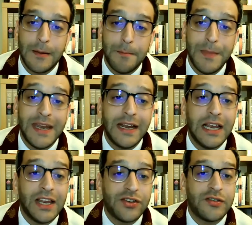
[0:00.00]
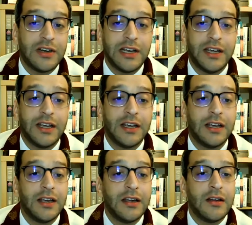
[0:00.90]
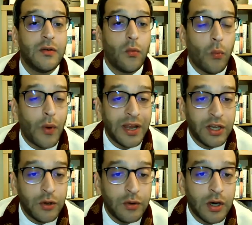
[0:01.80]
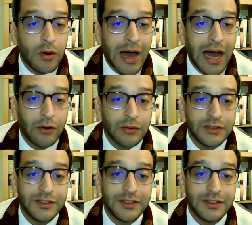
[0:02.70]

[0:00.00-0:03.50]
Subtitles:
meaning literally, when you go out.